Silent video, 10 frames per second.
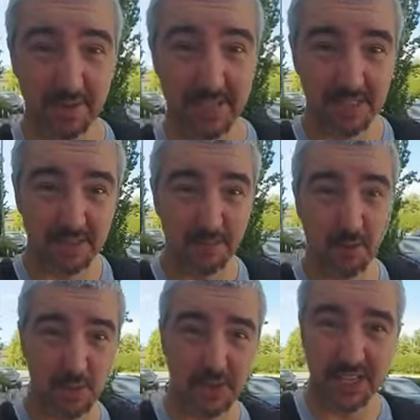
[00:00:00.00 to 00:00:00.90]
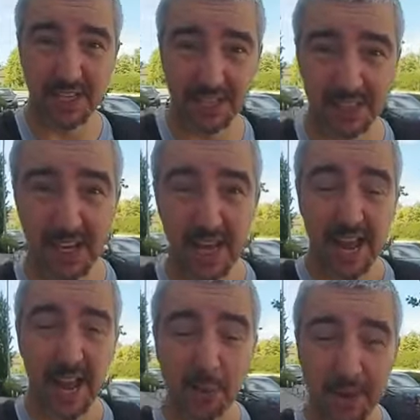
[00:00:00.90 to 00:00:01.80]
makes the most sense.
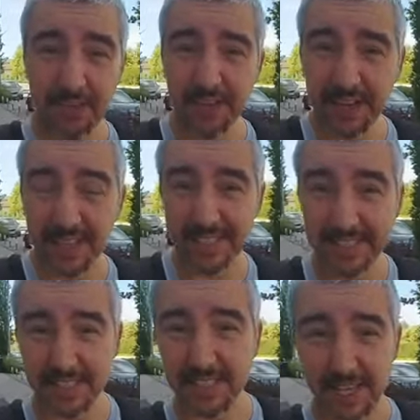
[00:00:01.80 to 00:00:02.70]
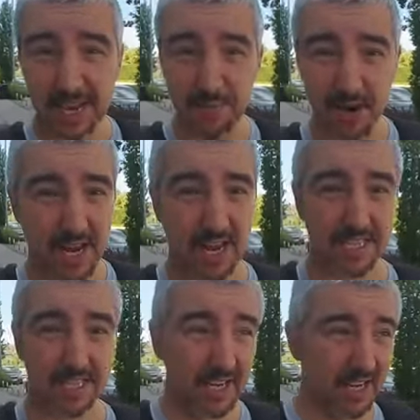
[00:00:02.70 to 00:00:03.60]
And one thing that this camera
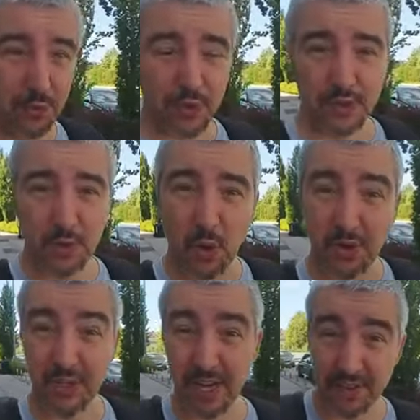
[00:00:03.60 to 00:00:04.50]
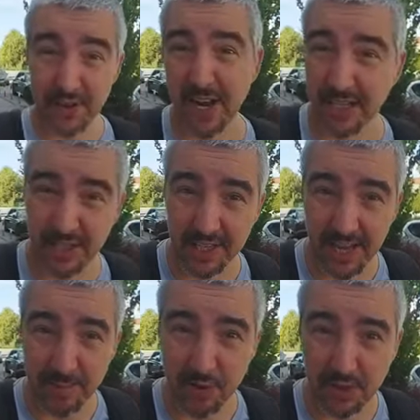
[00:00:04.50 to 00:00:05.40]
has different to all the other action
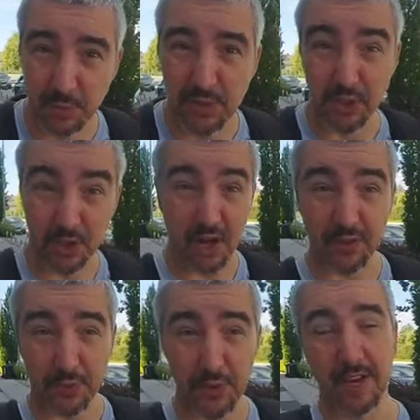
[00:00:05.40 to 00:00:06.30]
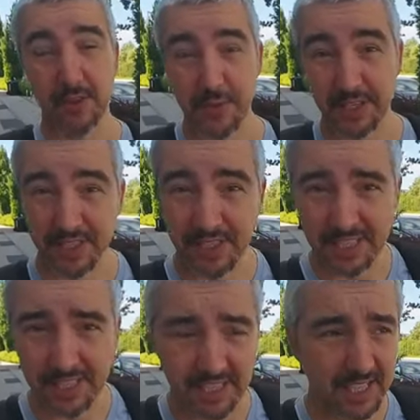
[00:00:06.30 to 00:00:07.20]
cameras which are not
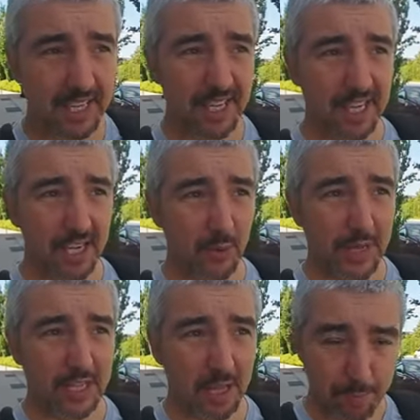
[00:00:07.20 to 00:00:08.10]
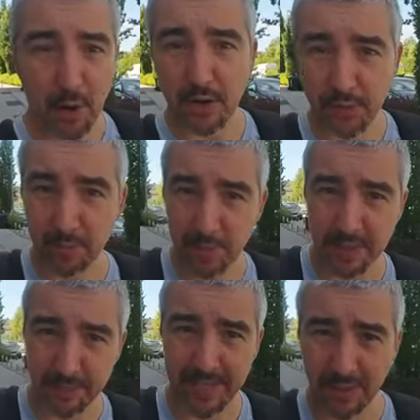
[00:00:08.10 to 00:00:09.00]
360, well, apart from
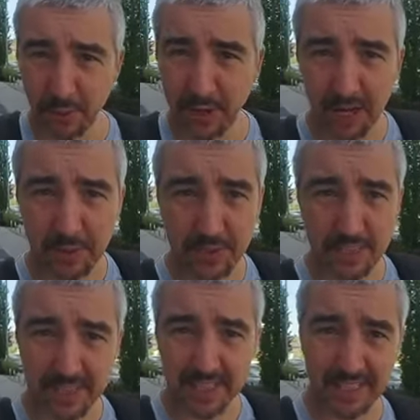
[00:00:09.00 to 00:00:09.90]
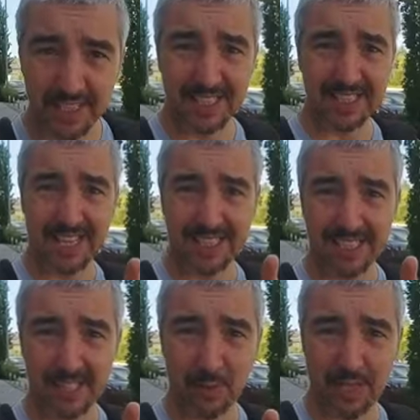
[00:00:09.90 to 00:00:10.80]
not being 360, is that,
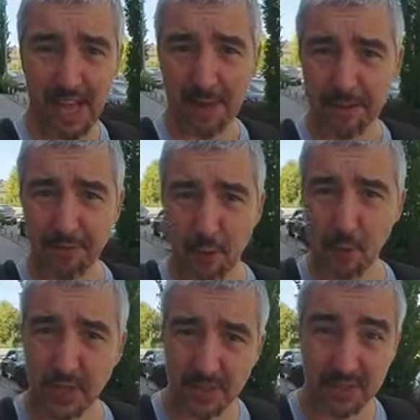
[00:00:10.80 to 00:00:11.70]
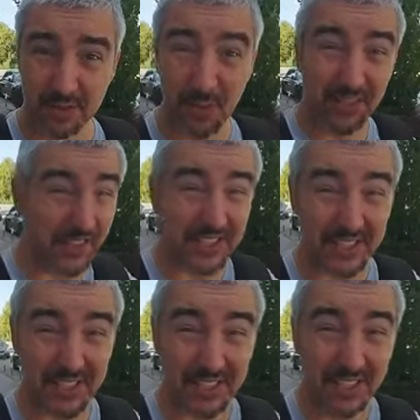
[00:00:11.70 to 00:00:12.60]
well, I'm in focus. With
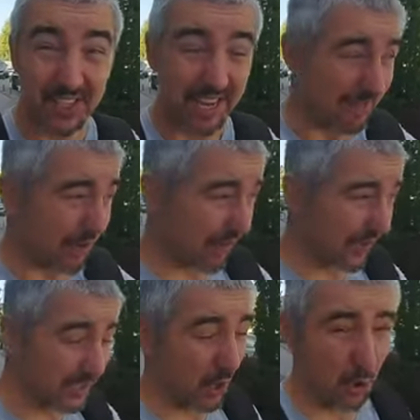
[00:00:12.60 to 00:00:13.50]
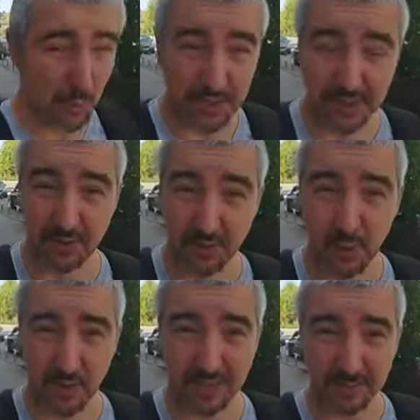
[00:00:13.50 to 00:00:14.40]
this, everything's always in
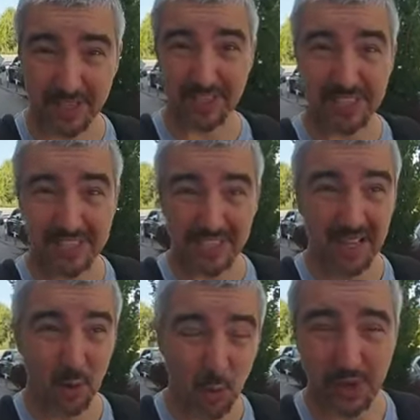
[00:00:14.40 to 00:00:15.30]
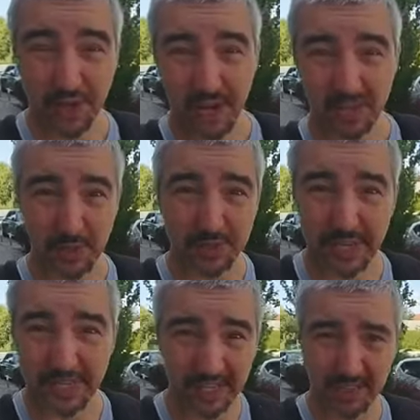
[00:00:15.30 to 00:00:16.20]
focus because it's a
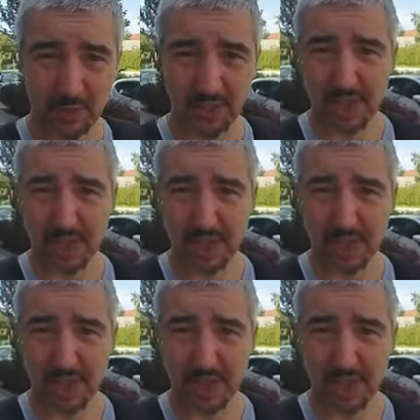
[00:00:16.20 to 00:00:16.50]
180 degree